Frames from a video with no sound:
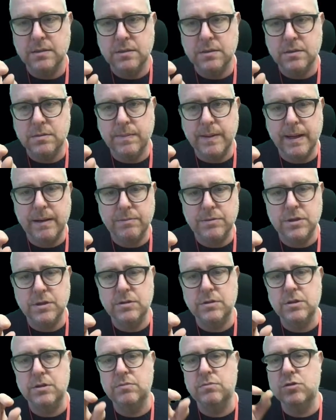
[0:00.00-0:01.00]
to be able to
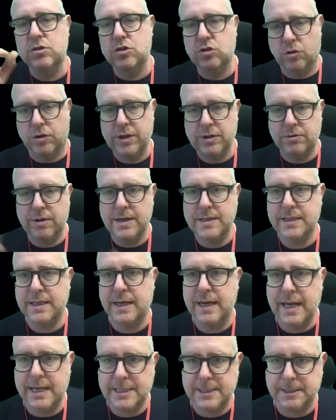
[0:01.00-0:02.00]
do joined writing
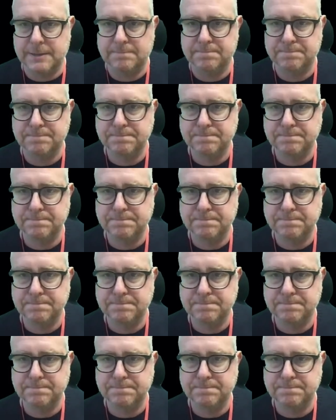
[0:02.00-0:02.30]
later.